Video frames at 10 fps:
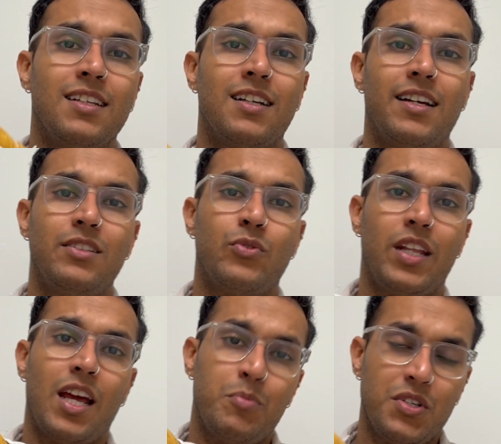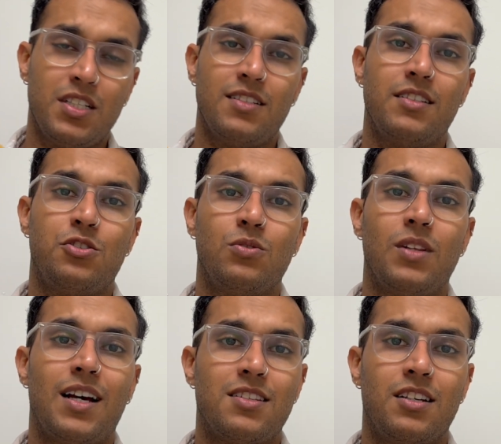guys, when I purchased the shoe
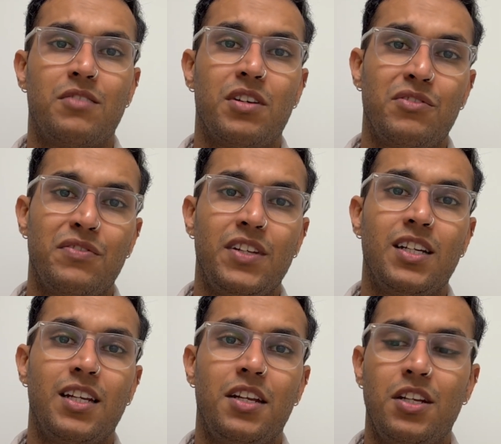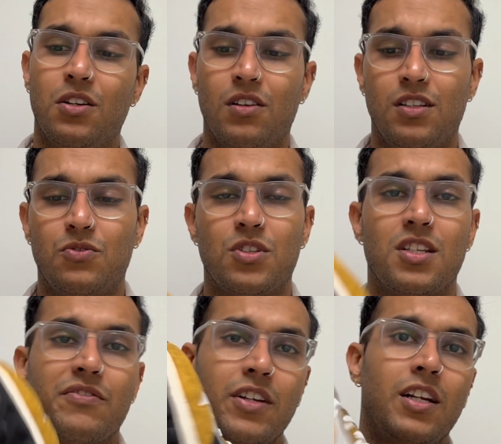last year, 150 Canadian dollars was
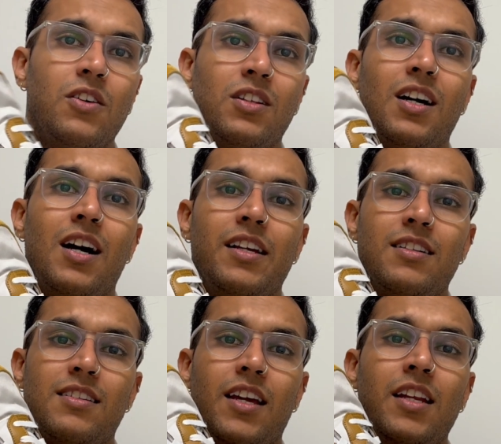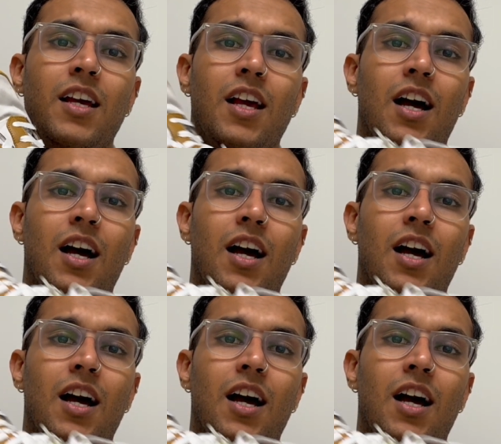definitely on the higher side.